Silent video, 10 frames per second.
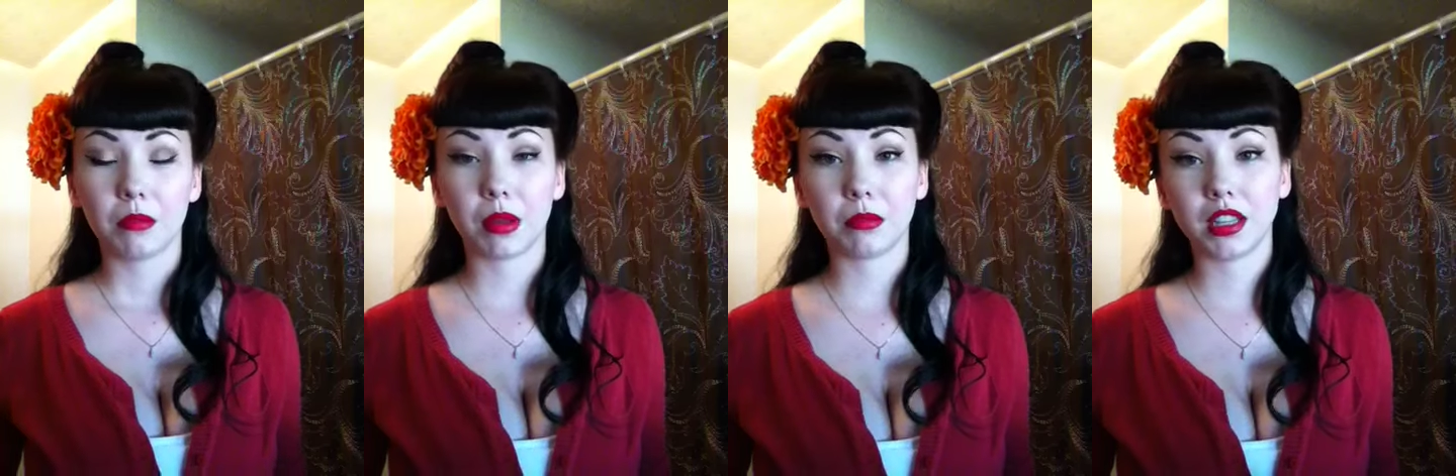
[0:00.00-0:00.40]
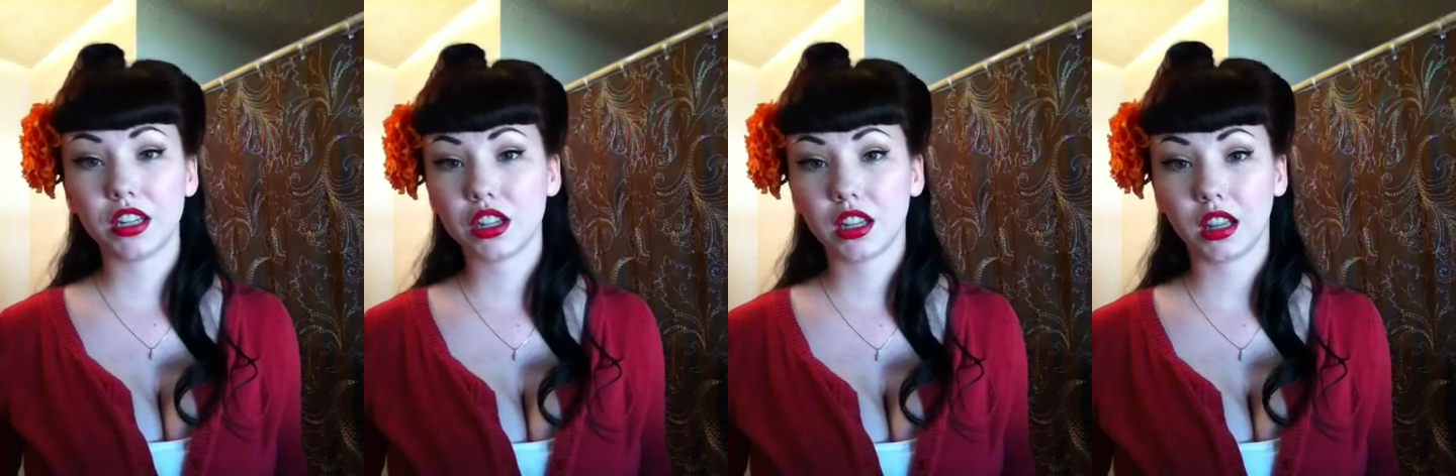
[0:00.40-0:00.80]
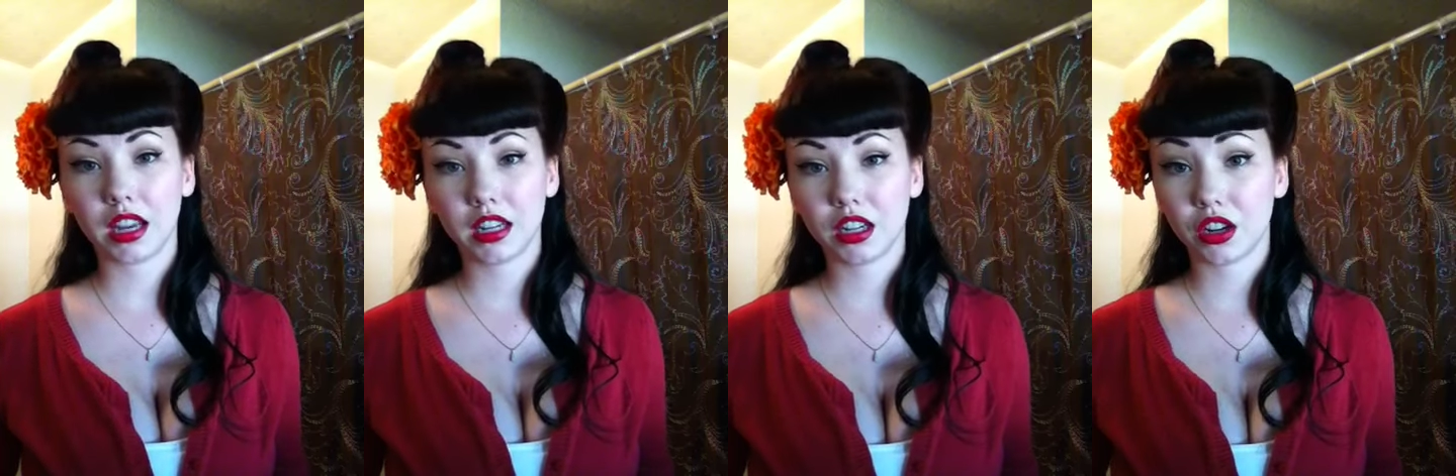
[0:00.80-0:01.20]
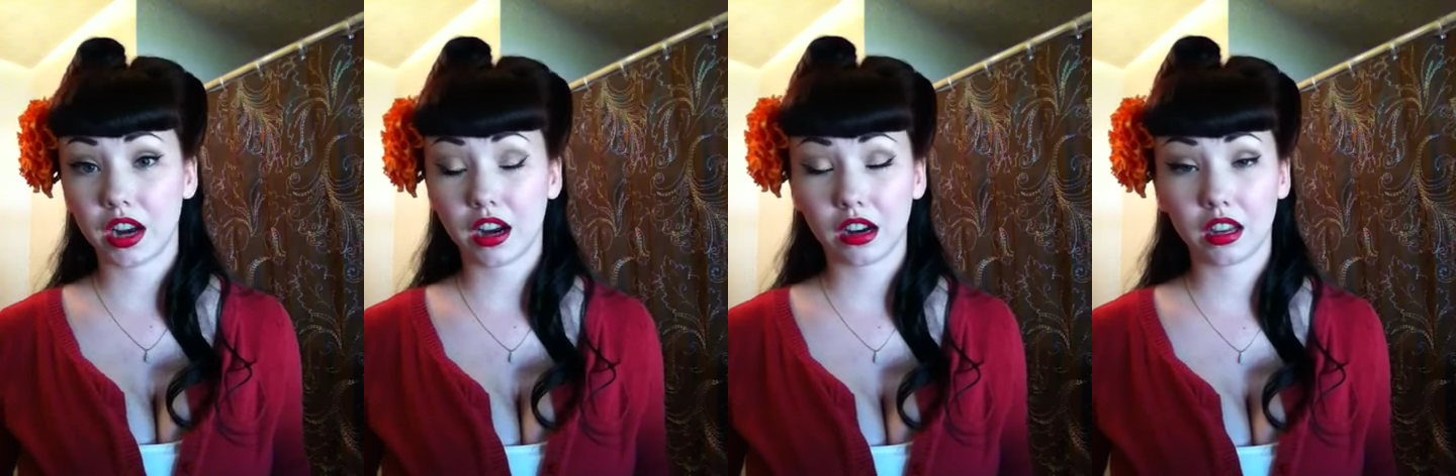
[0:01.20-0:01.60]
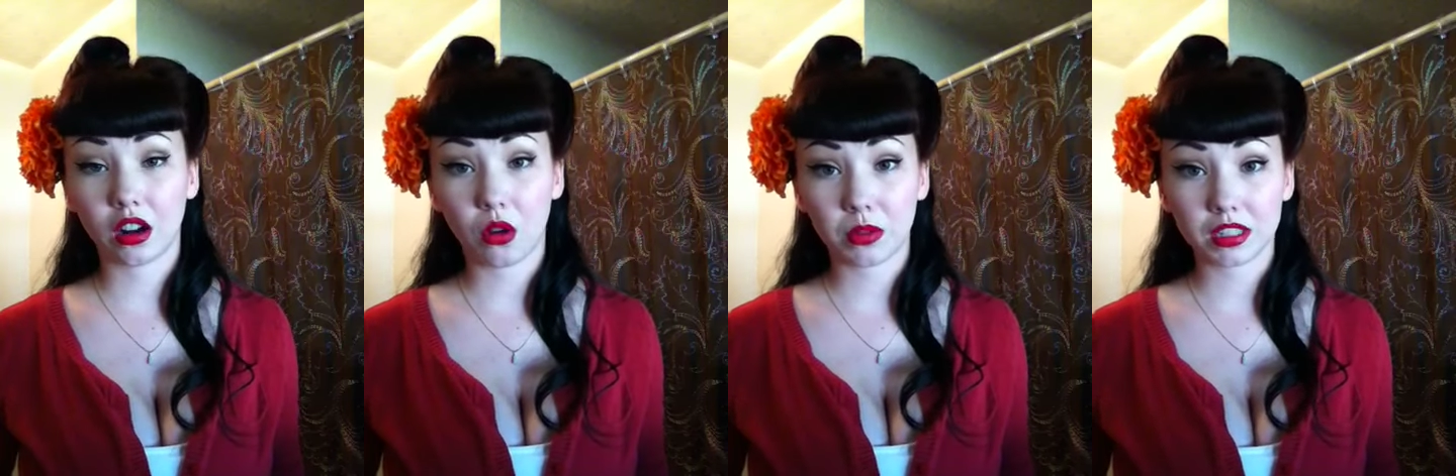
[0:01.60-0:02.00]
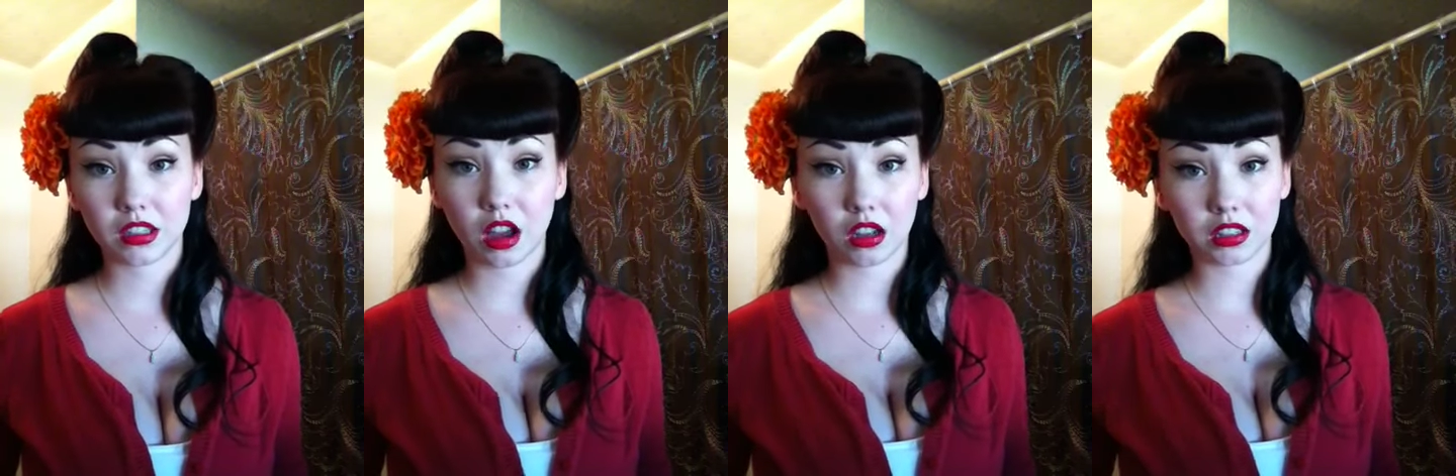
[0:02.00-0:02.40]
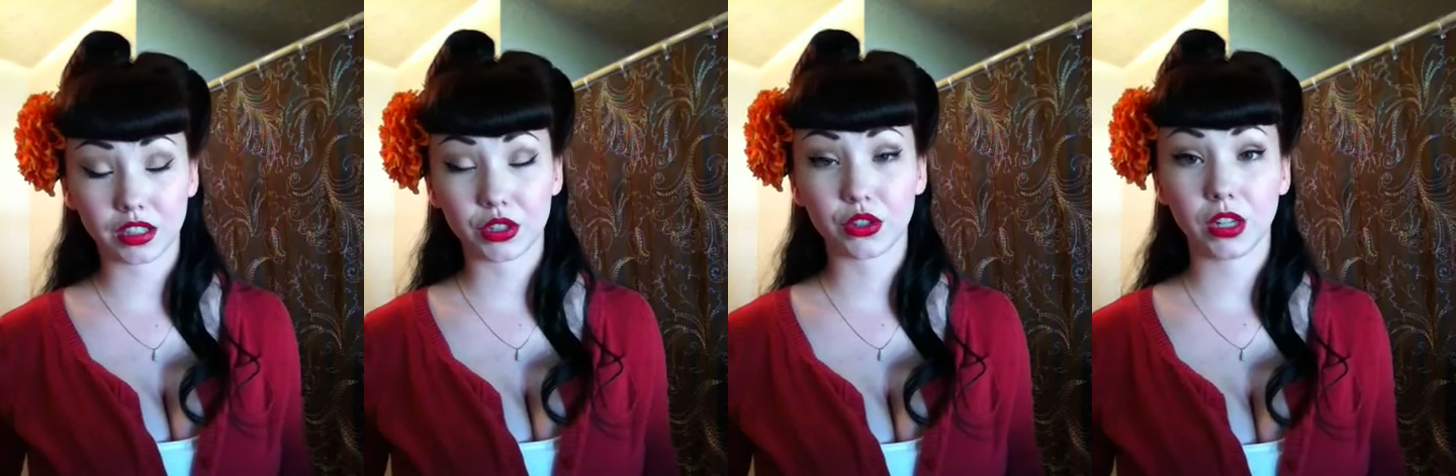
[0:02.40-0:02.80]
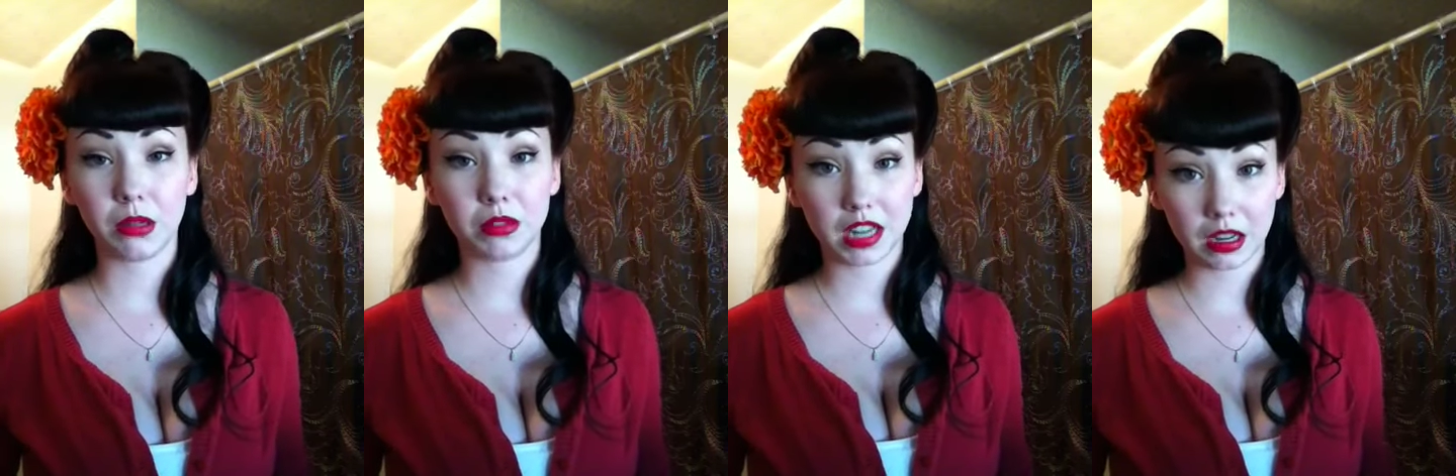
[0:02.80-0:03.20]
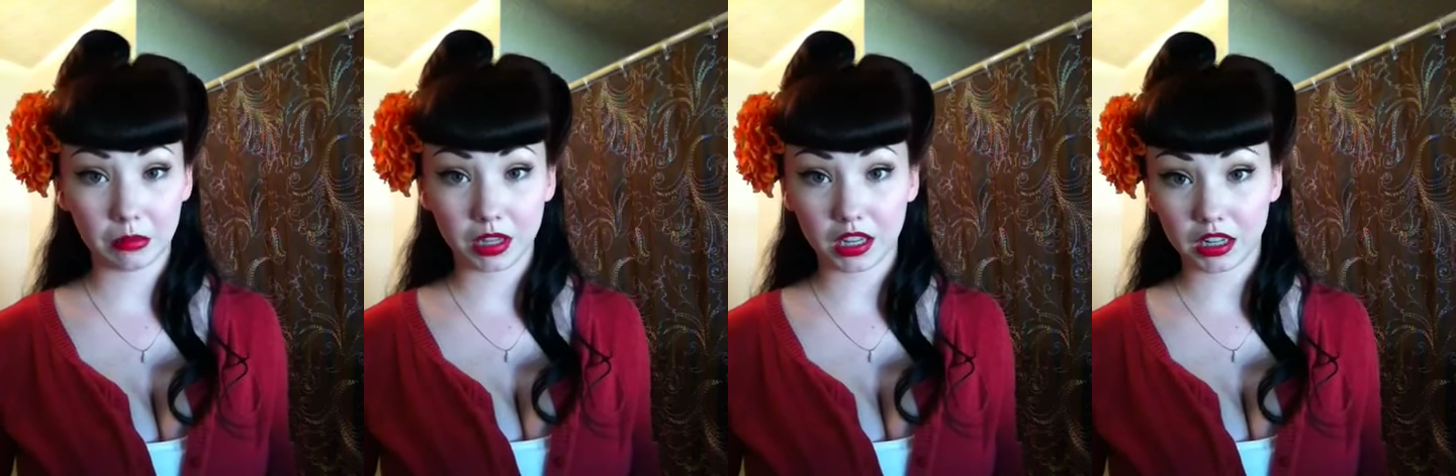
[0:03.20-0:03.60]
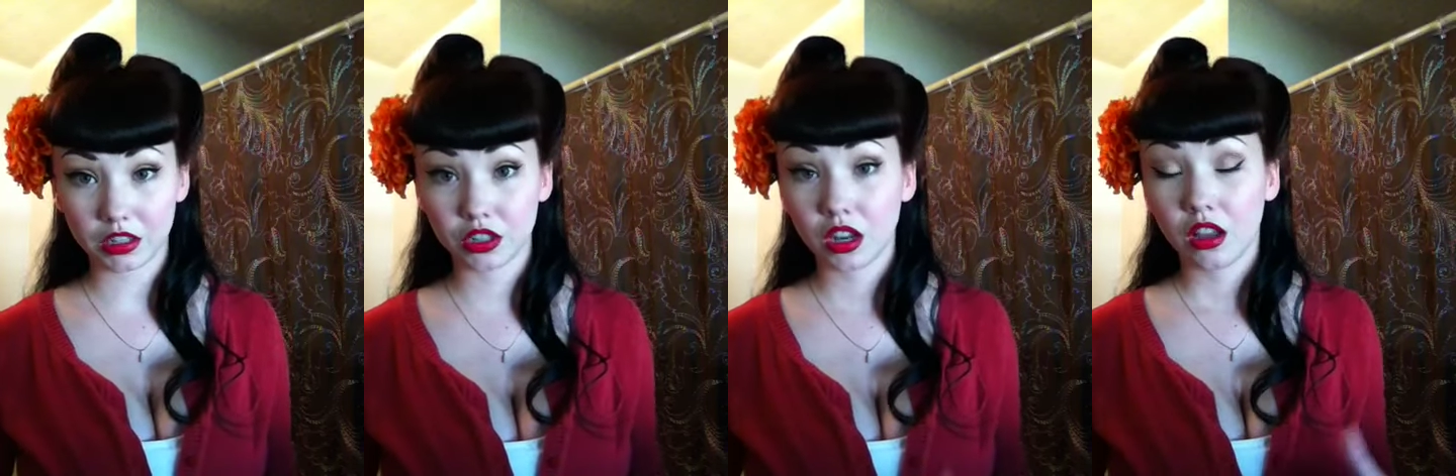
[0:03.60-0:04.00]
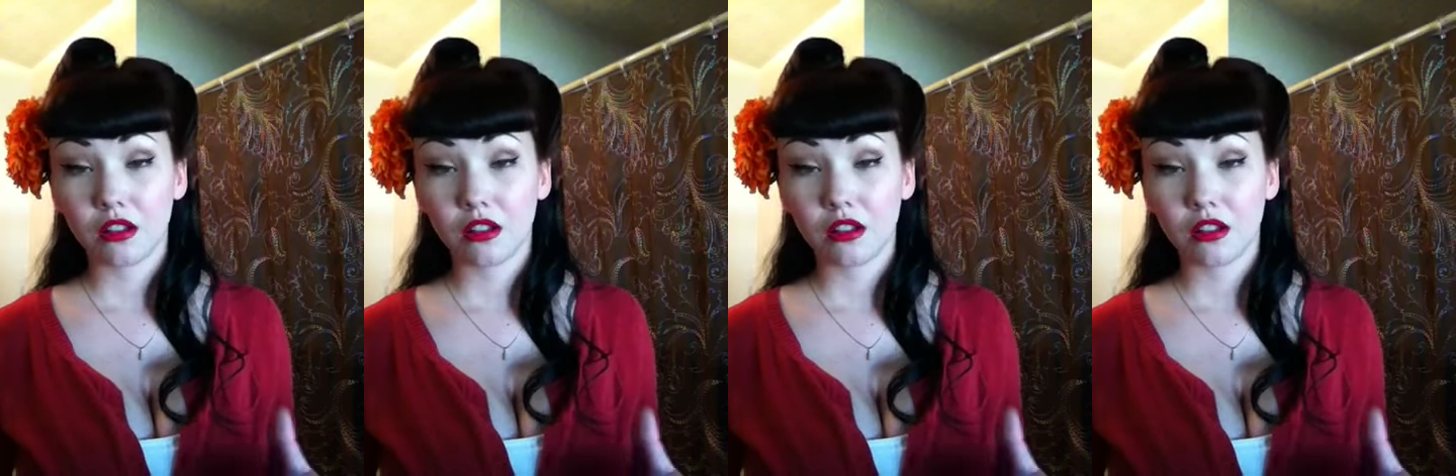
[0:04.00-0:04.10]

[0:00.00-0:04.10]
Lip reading: but bleaching and lightening your hair can always cause extreme damage,